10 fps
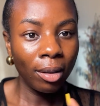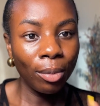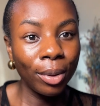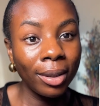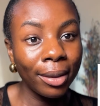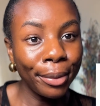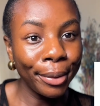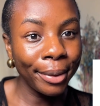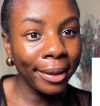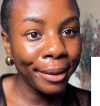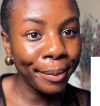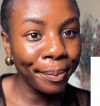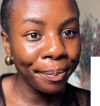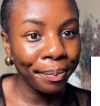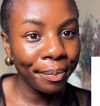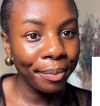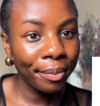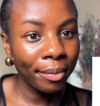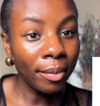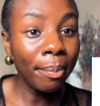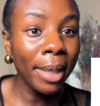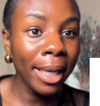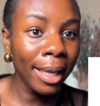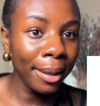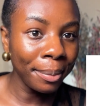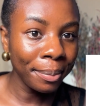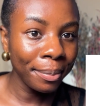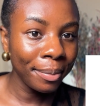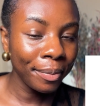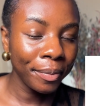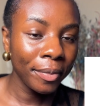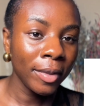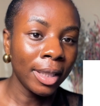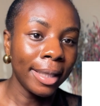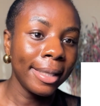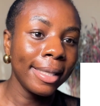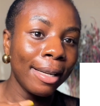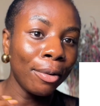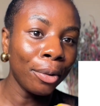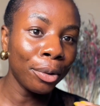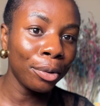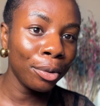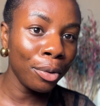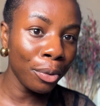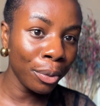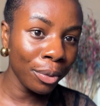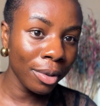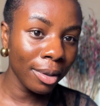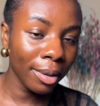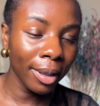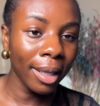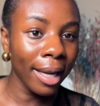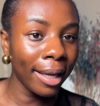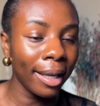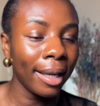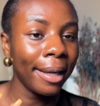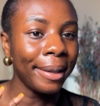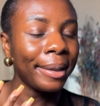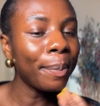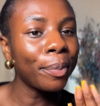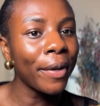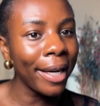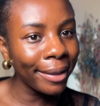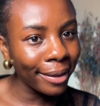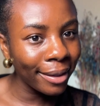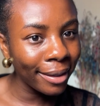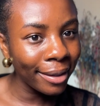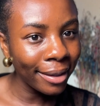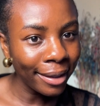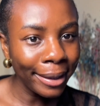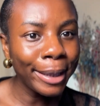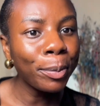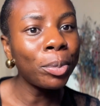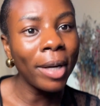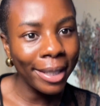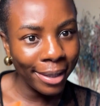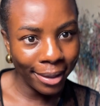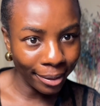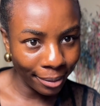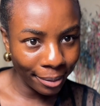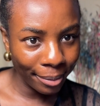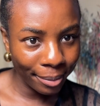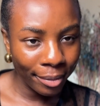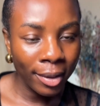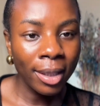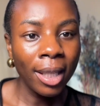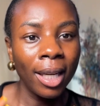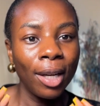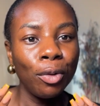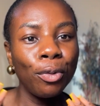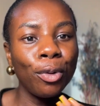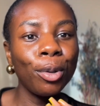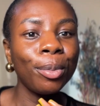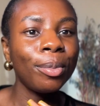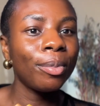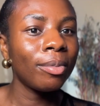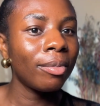what's it called now? Mela is now cutthroat. Like the price is pricing from